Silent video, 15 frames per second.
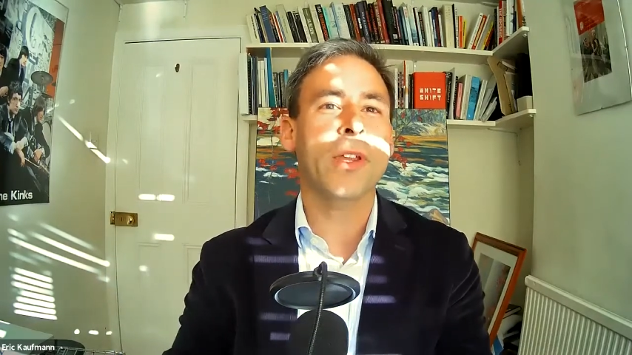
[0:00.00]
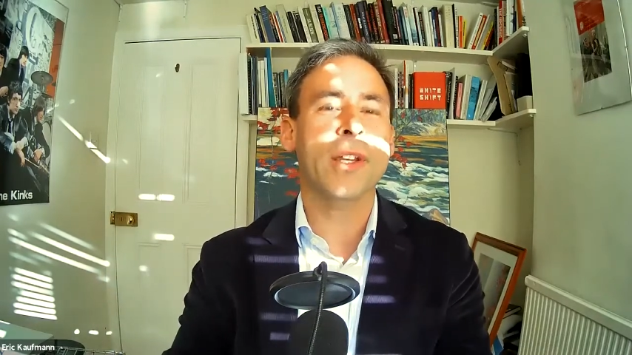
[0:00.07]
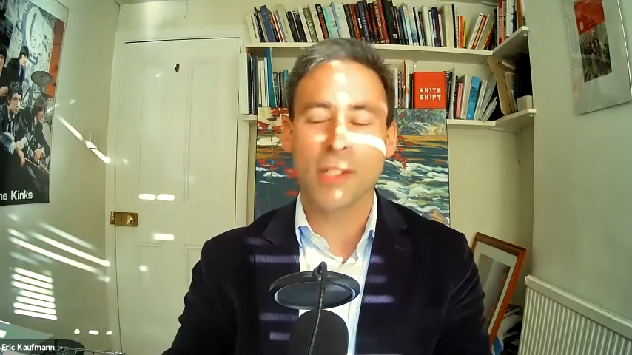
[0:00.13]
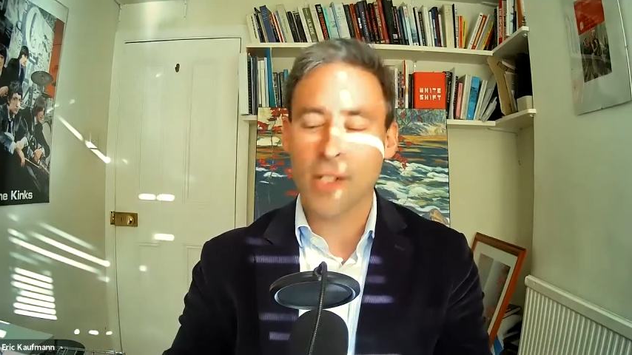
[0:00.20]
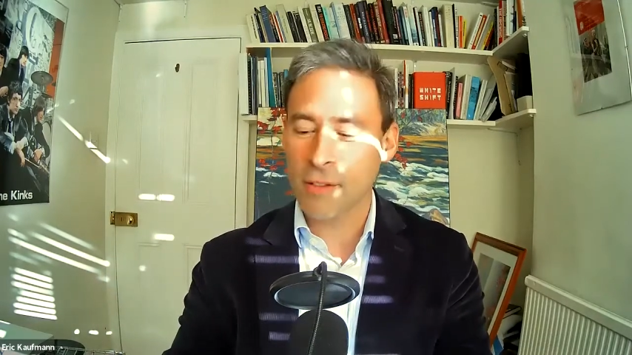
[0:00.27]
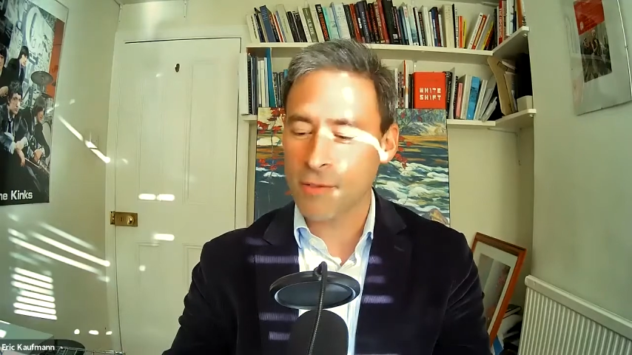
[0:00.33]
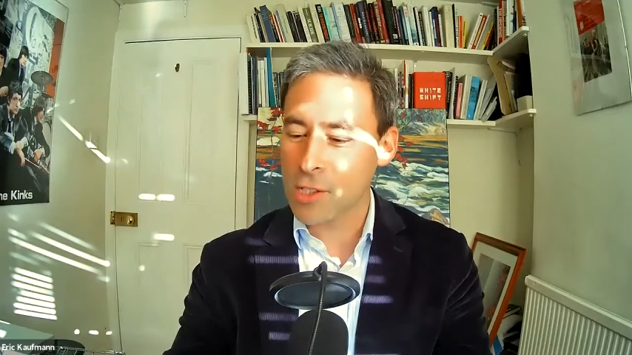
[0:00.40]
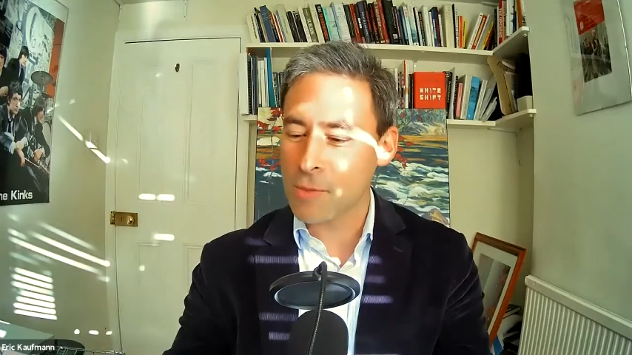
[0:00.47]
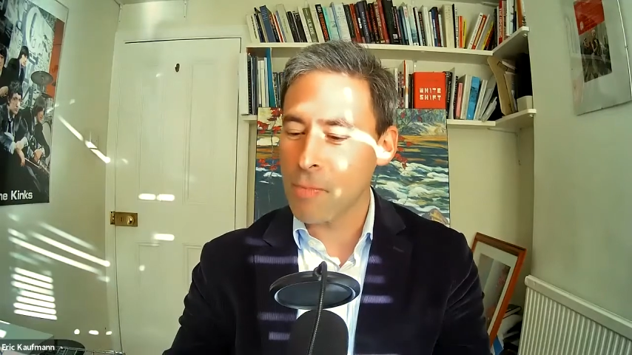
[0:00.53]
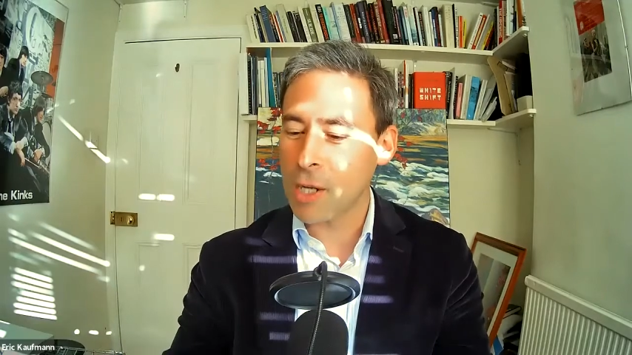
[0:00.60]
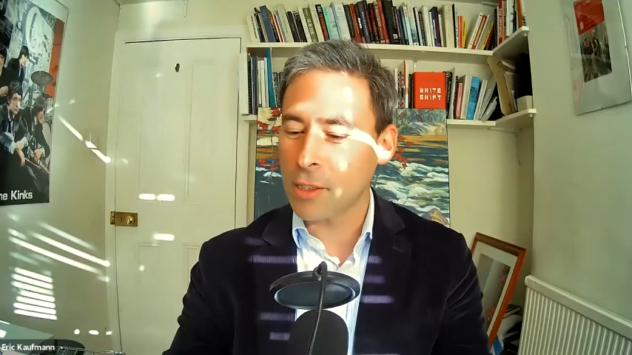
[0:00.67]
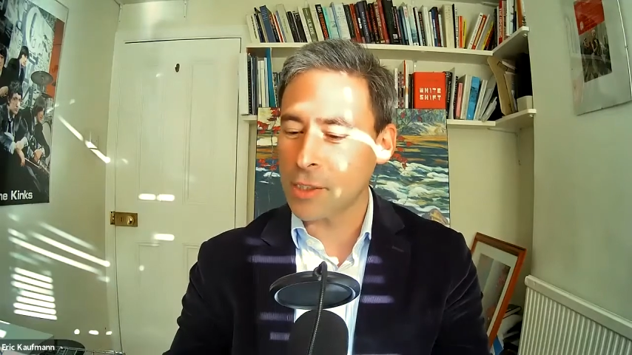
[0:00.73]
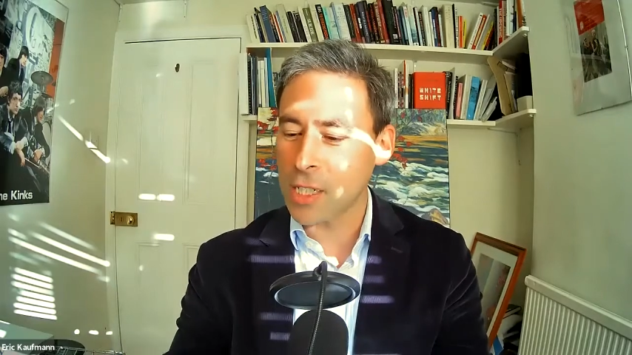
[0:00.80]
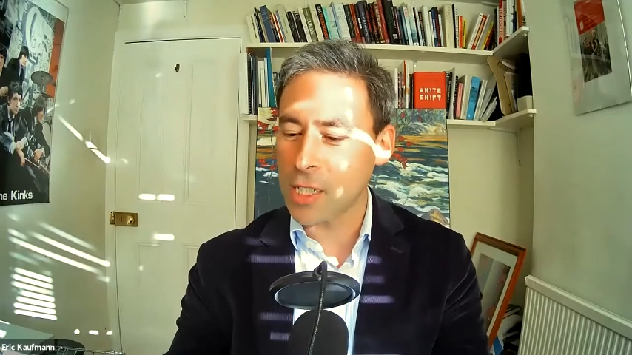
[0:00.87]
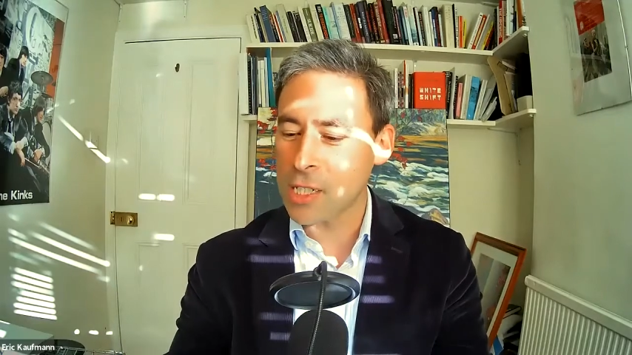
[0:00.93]
It's kind of
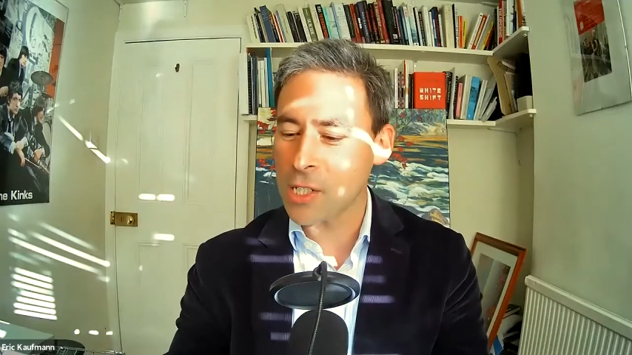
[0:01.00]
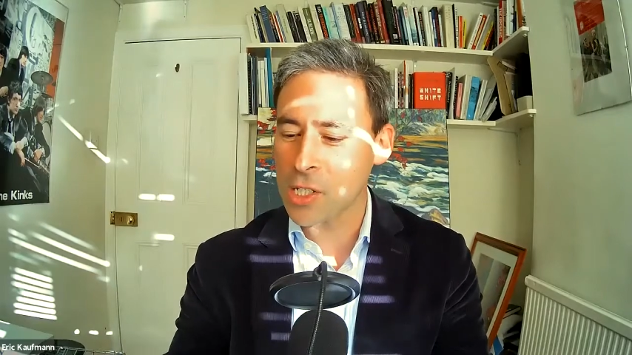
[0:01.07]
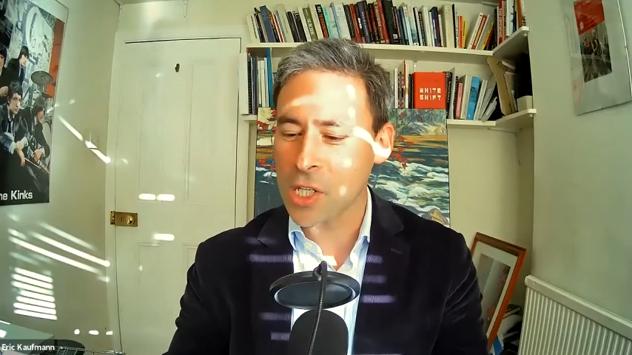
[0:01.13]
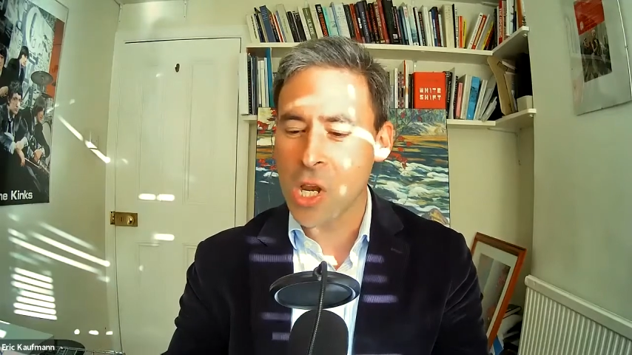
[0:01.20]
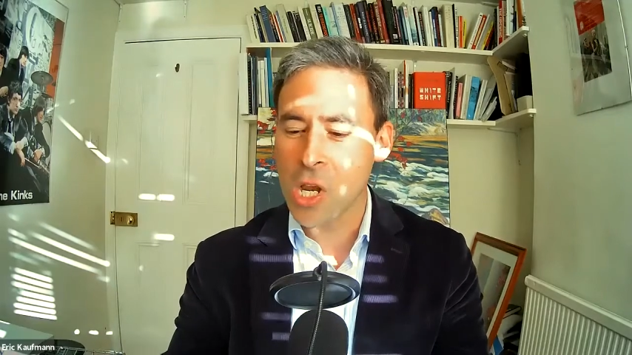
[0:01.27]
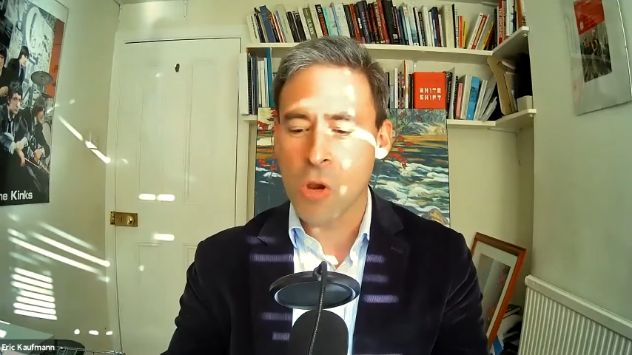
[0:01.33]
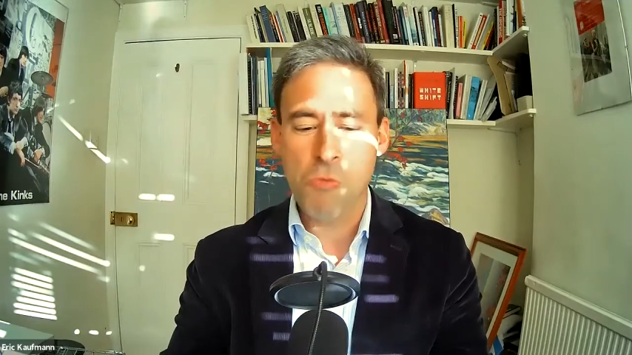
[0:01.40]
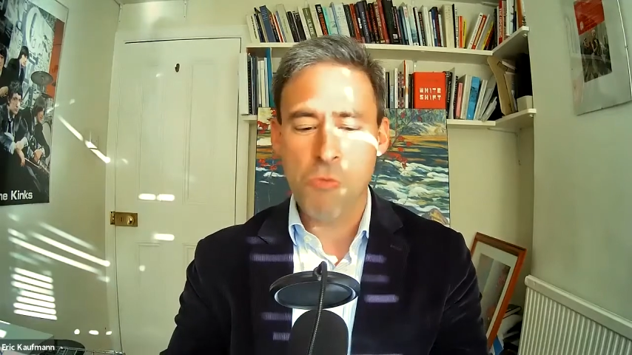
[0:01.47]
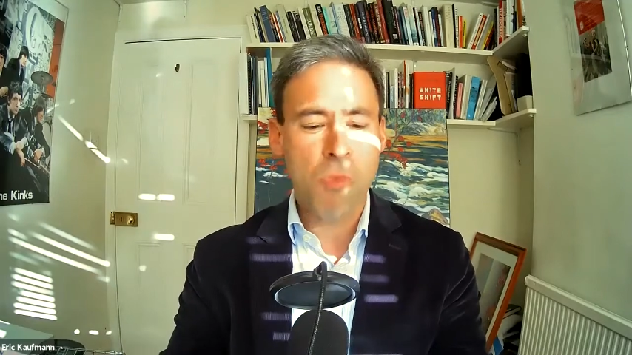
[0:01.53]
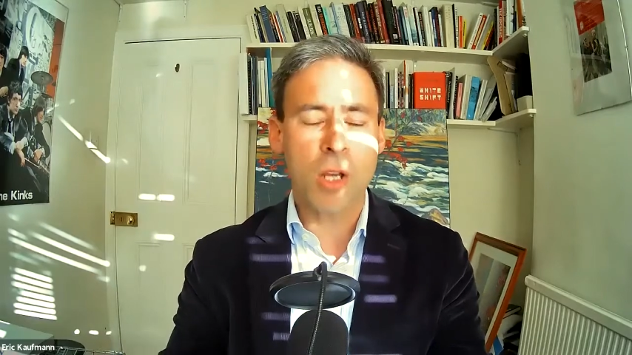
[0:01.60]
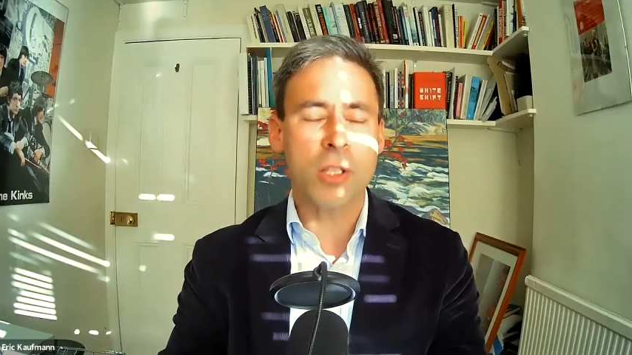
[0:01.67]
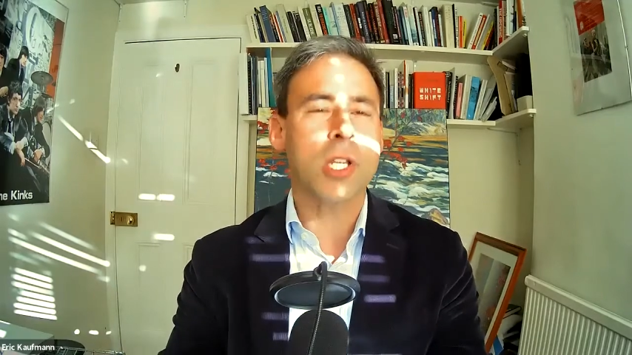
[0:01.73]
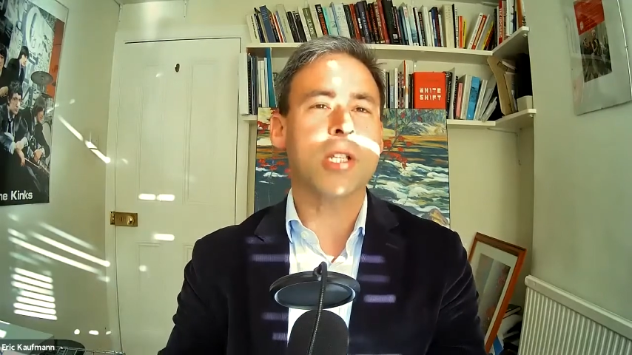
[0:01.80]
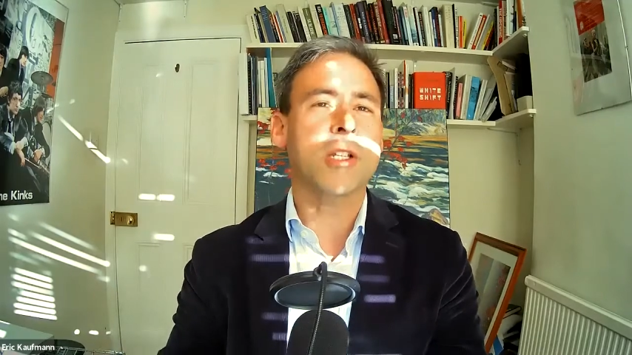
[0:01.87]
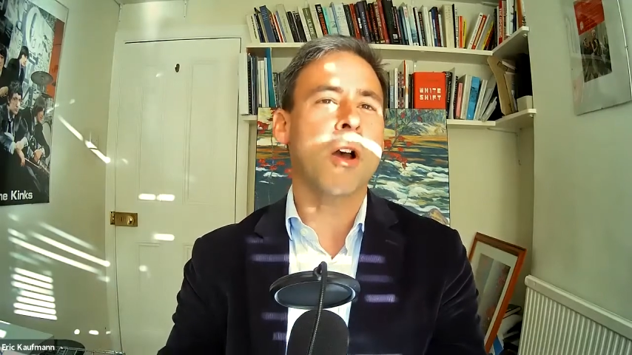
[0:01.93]
smuggled in as, oh,
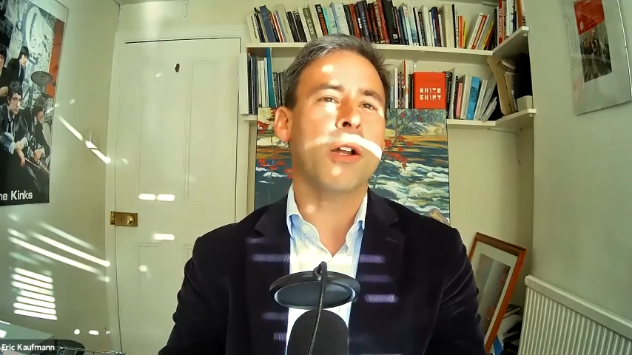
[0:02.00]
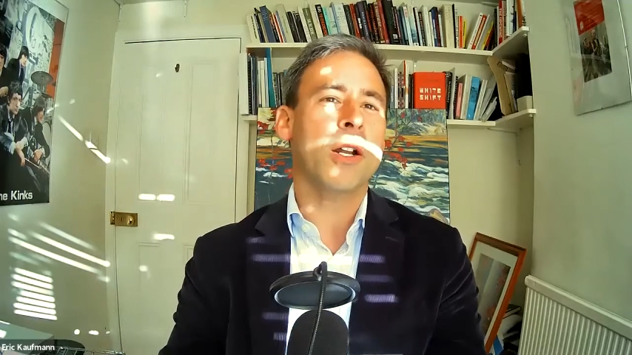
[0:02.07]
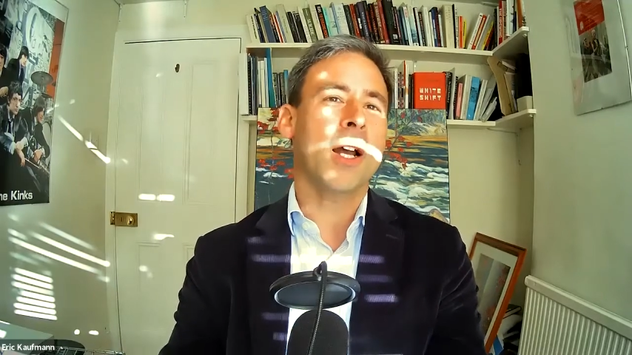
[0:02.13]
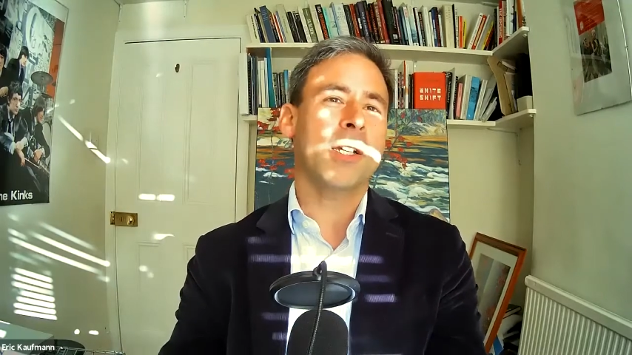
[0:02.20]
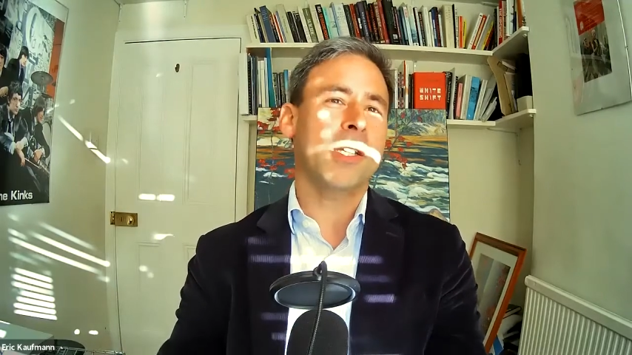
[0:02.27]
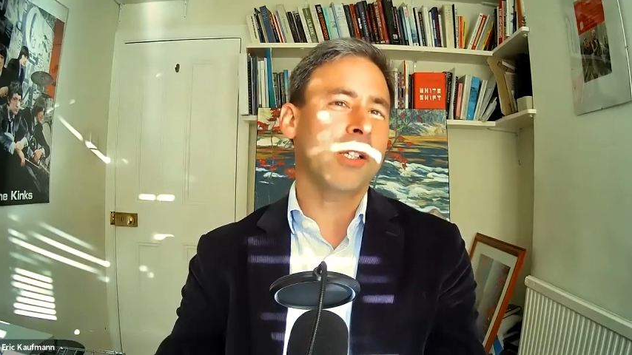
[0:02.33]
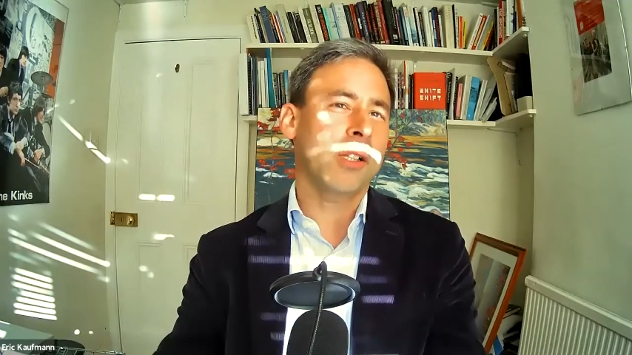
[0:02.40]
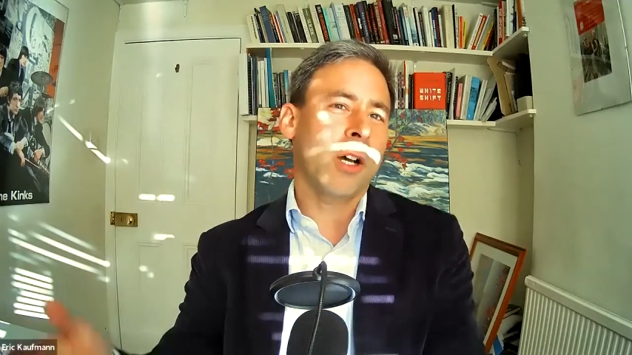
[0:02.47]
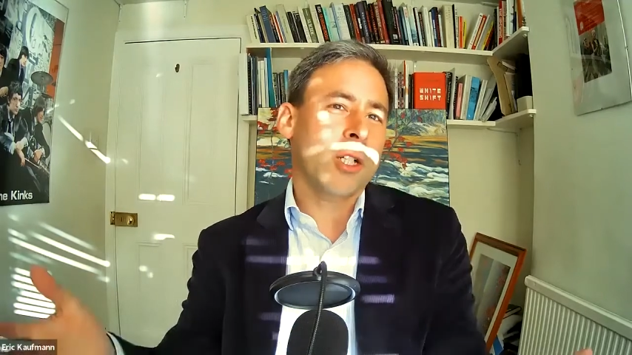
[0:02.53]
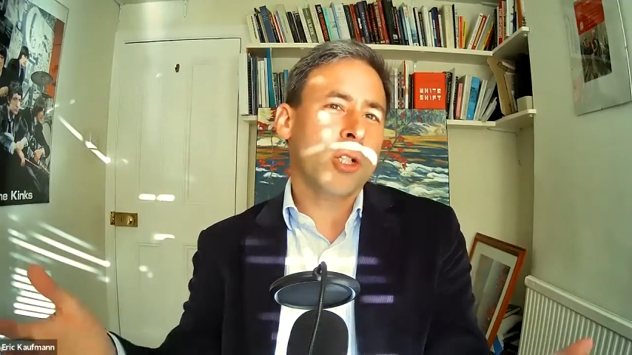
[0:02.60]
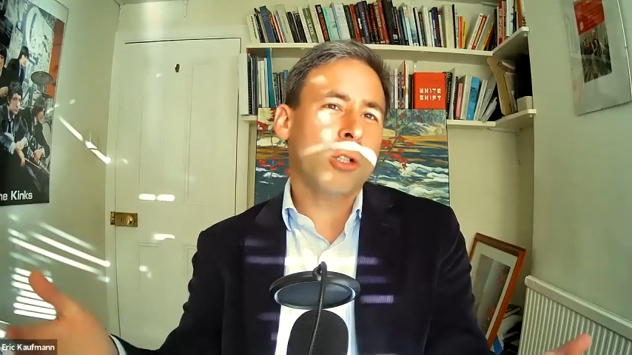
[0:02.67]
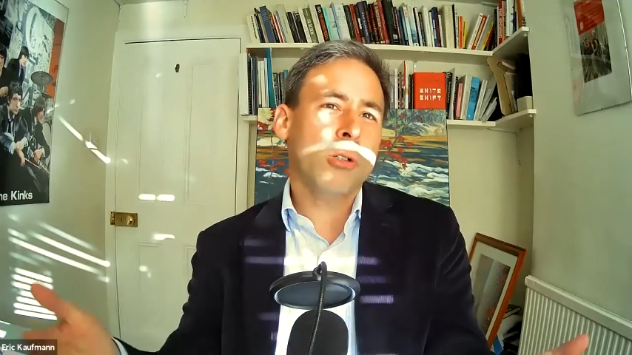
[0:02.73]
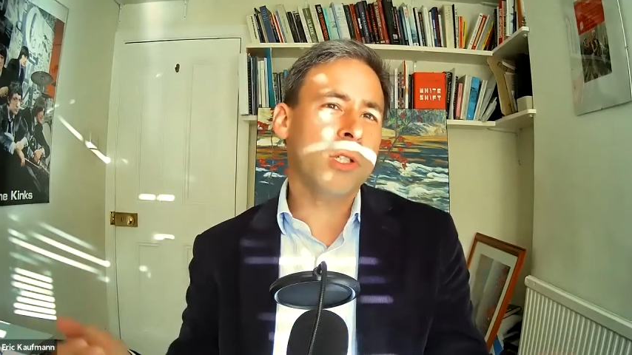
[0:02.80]
this is not ideological,